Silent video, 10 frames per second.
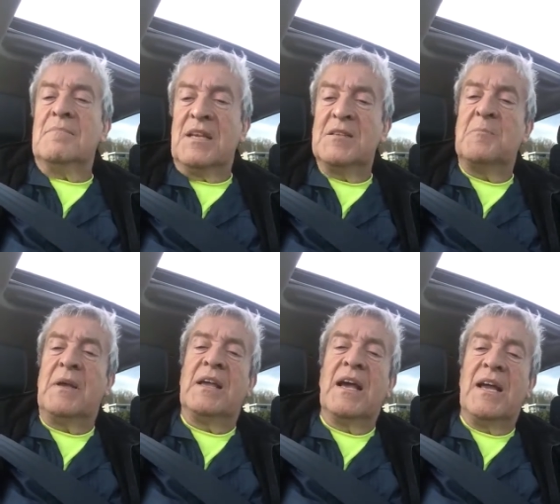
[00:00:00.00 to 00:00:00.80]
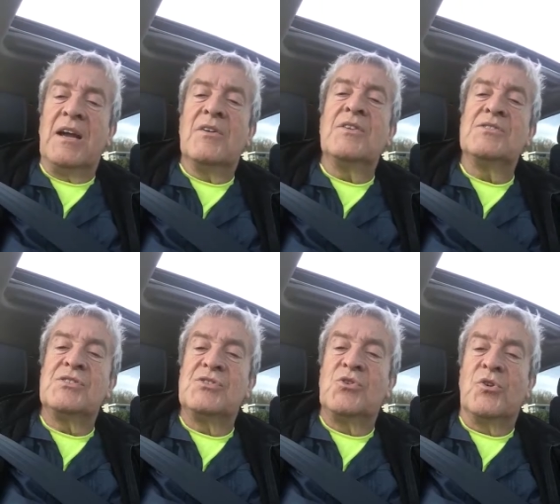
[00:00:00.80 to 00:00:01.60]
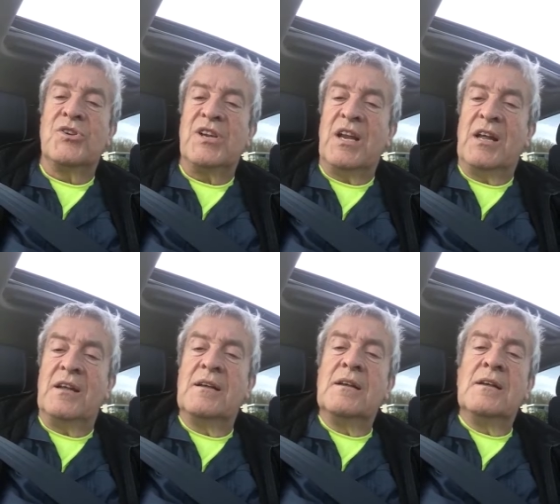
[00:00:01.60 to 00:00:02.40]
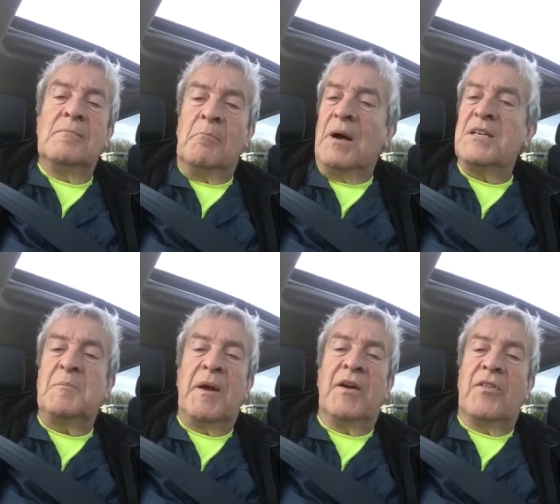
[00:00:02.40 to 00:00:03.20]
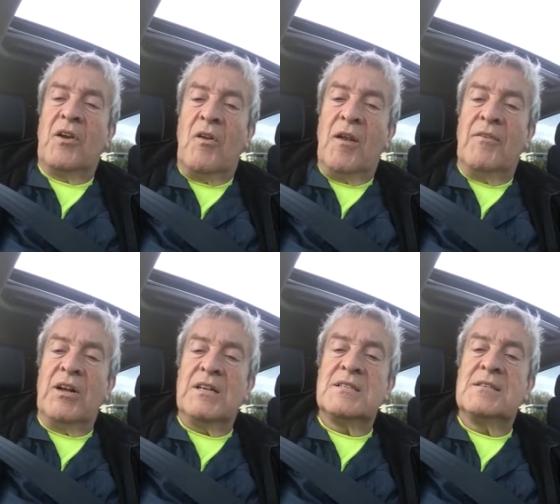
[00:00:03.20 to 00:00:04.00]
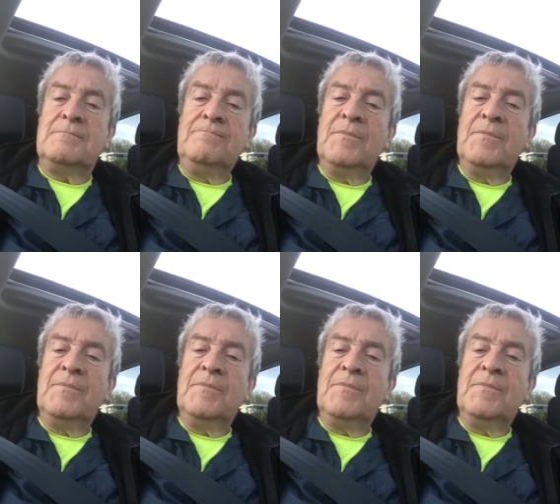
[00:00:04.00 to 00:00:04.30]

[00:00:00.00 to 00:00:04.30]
this big guy here, this is Georgina, much bigger than all of us.